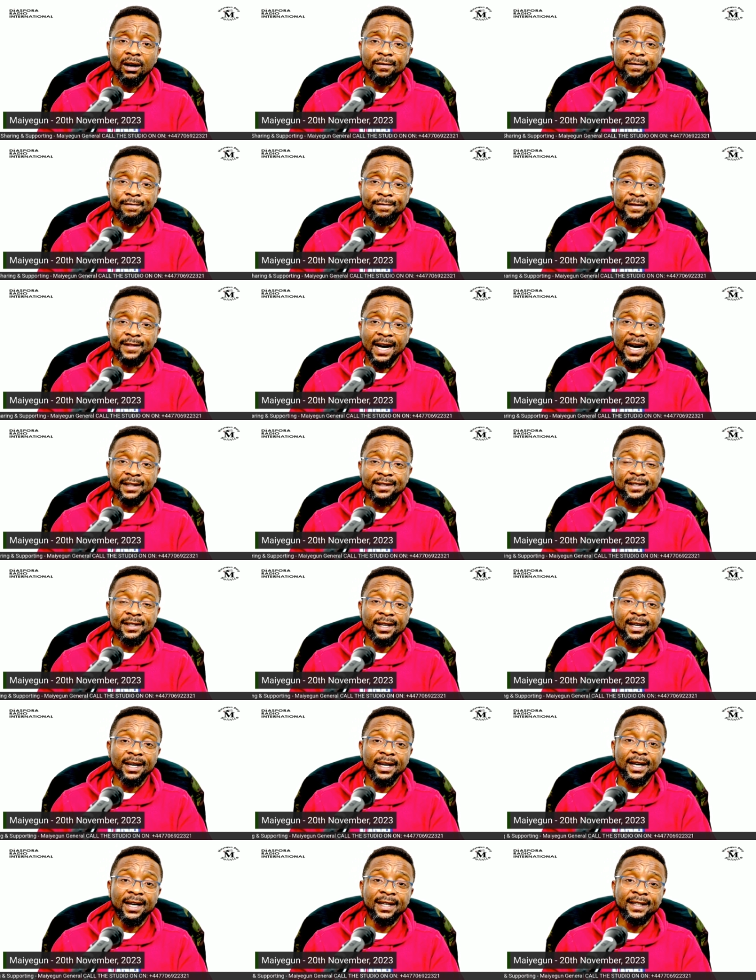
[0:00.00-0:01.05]

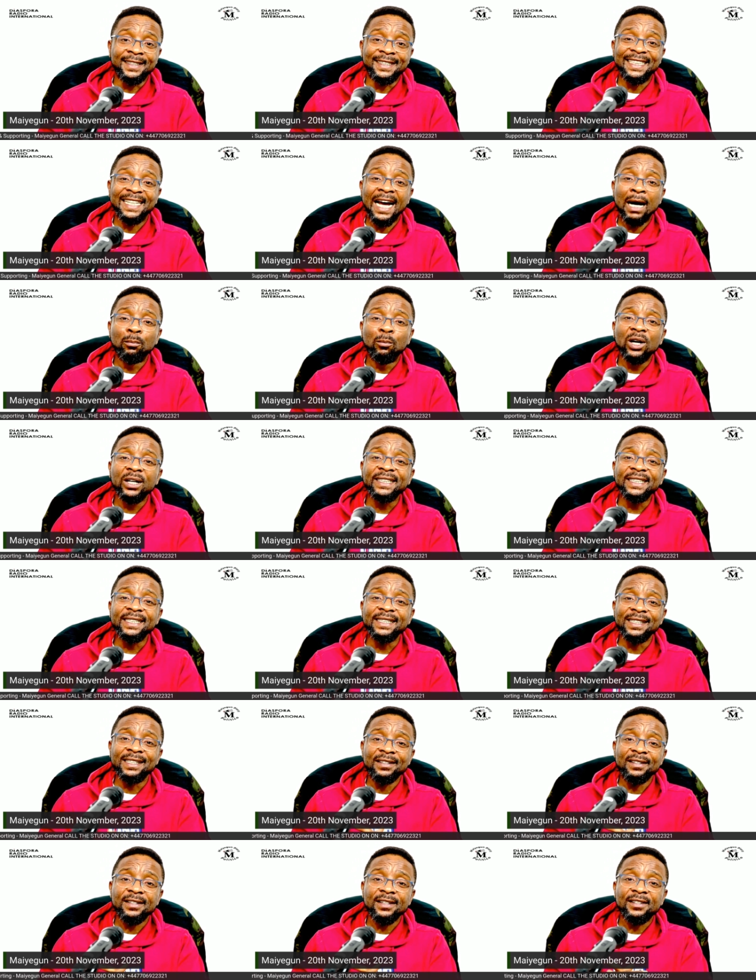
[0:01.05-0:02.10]
that their money
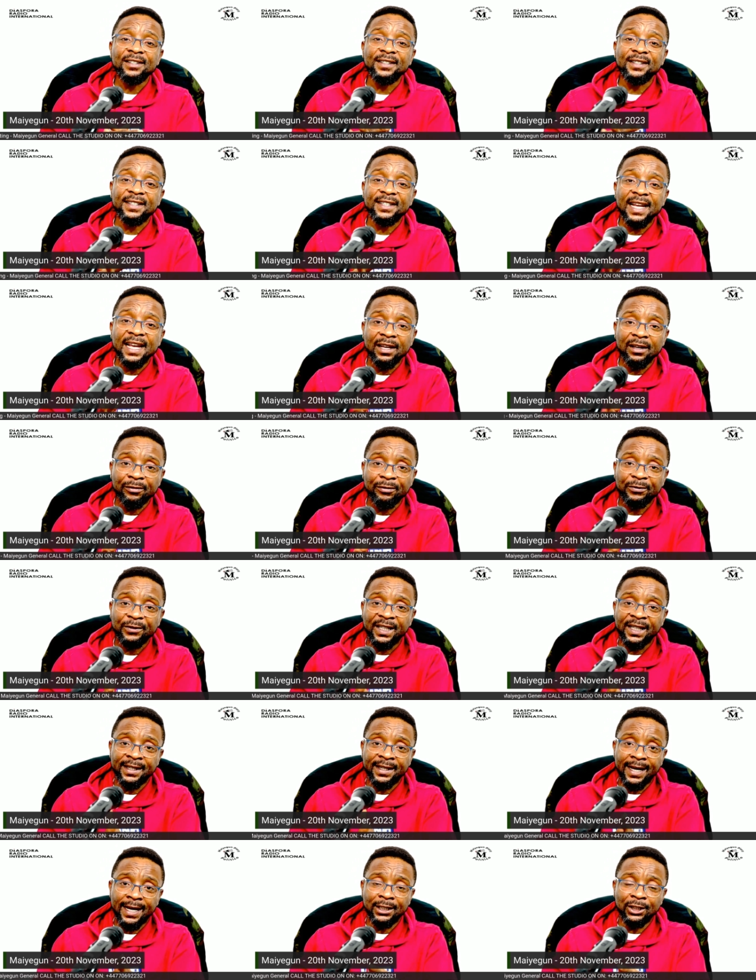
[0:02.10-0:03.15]
is safe in
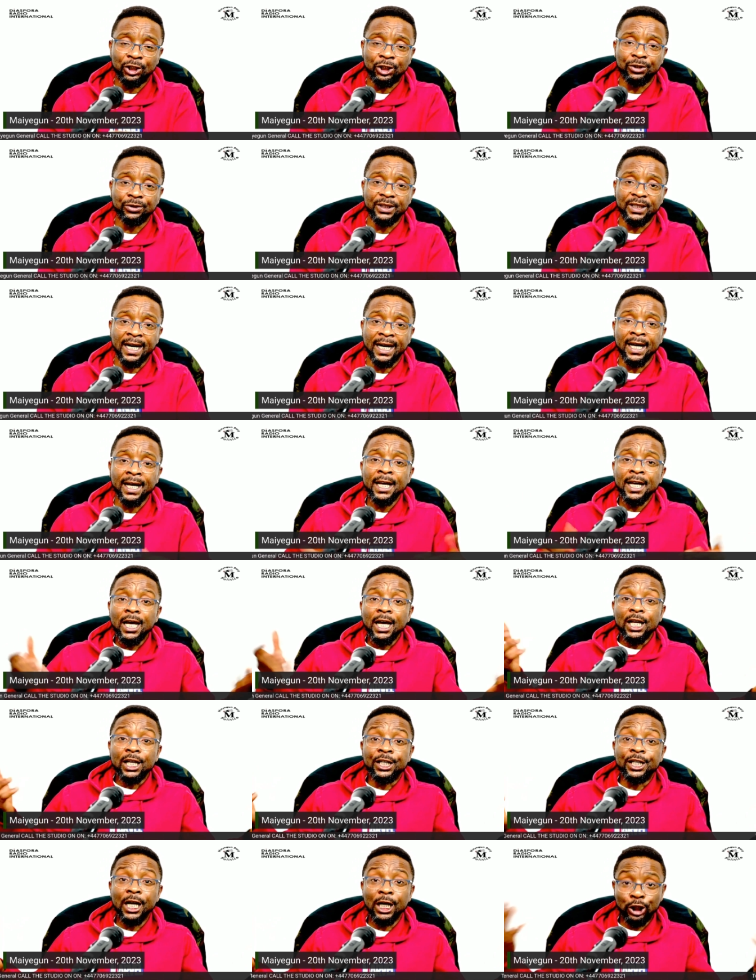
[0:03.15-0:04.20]
Nigeria.
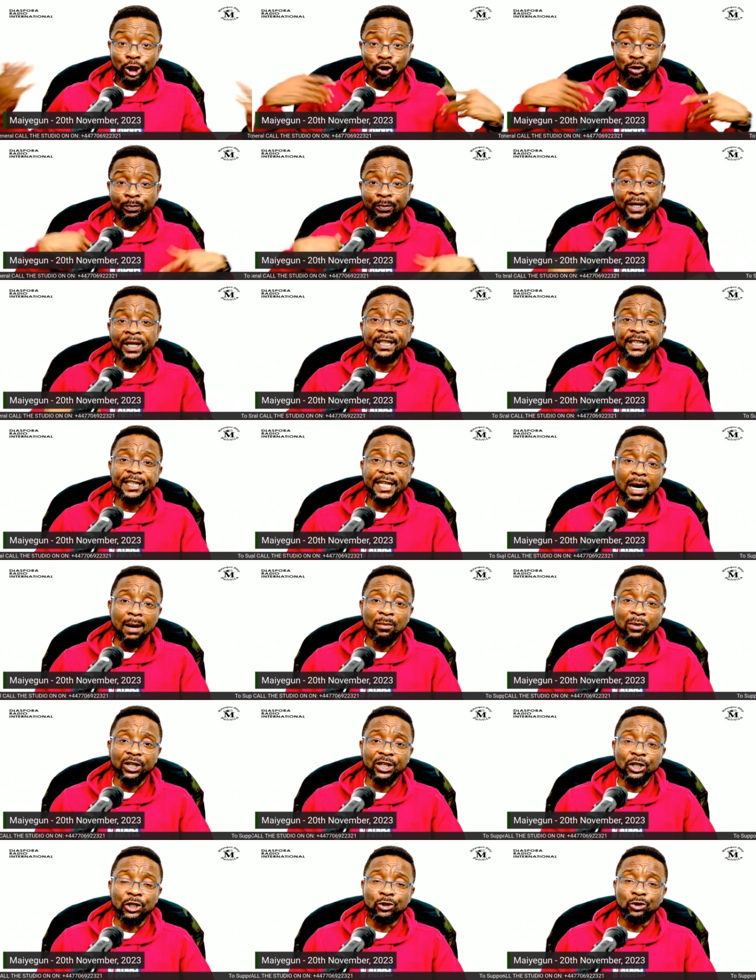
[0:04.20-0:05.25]
They should bring their
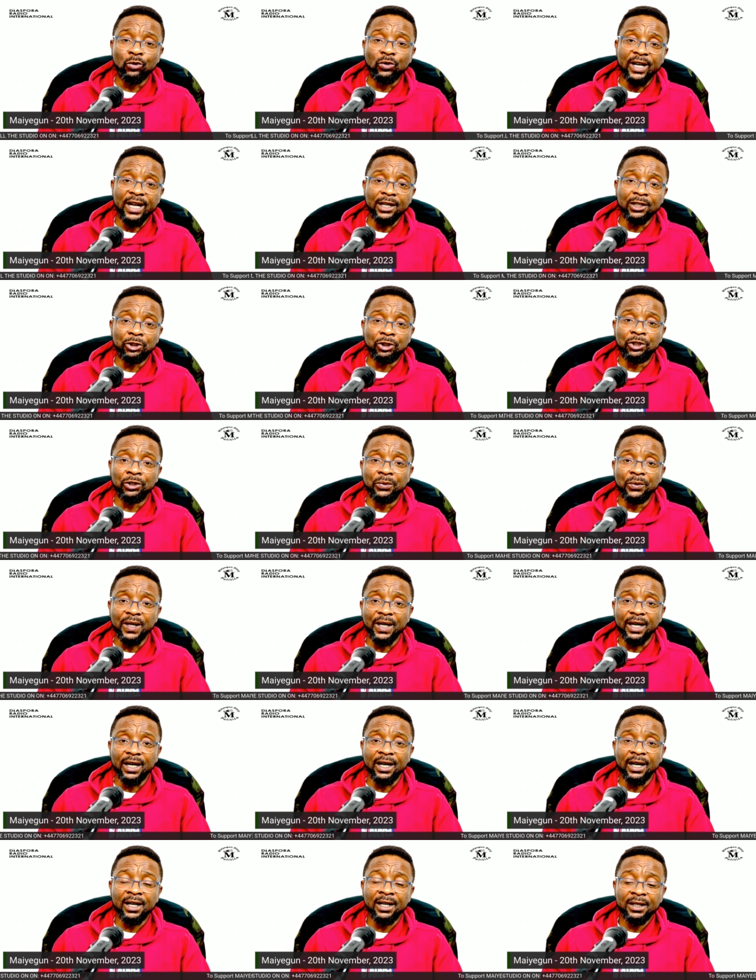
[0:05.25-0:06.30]
money to
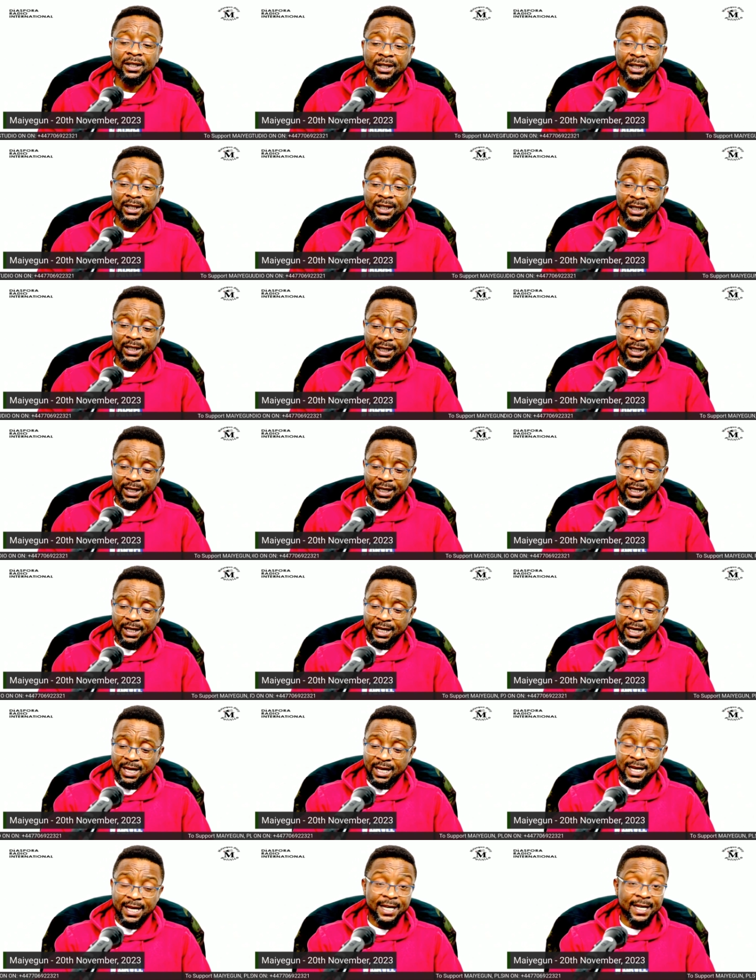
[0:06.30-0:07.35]
Nigeria.
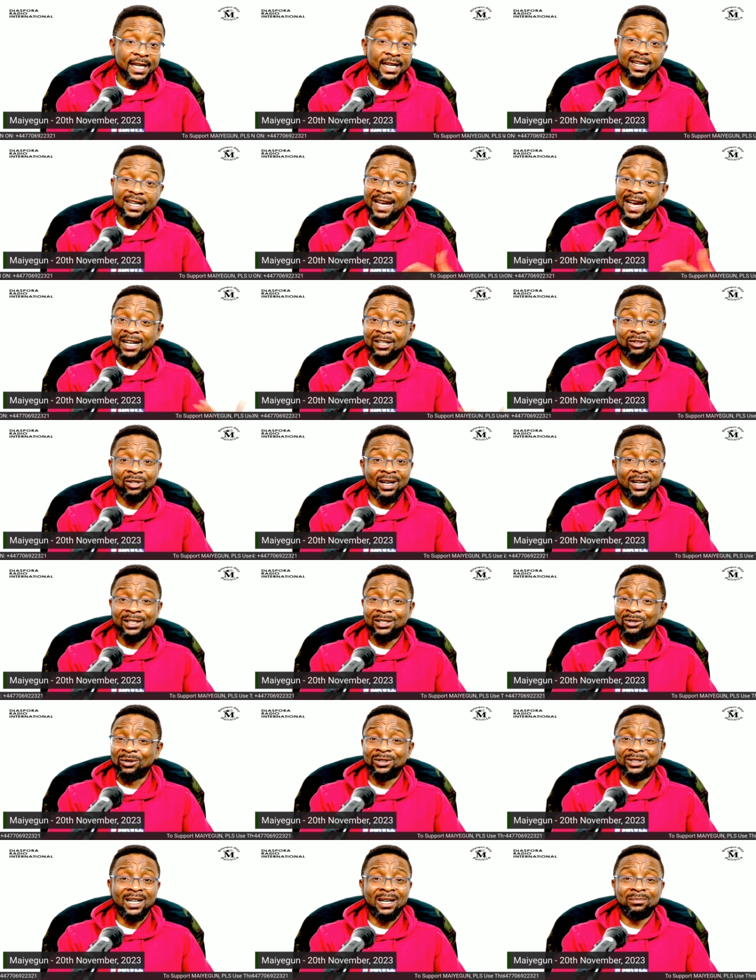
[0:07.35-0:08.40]
He actually
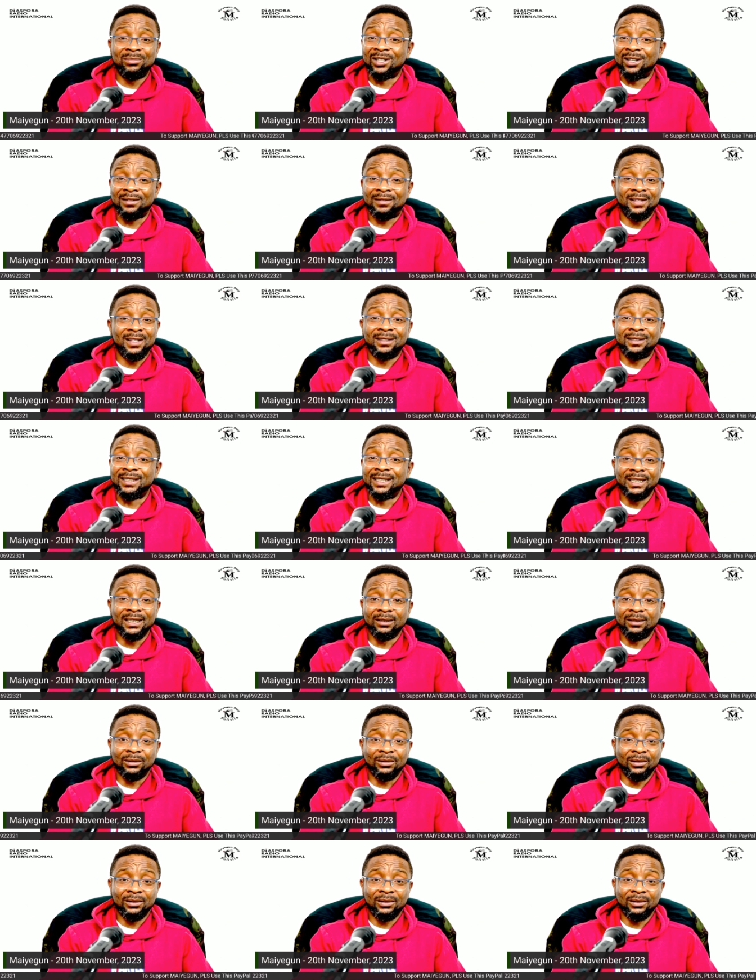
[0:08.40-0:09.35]
told them nothing new.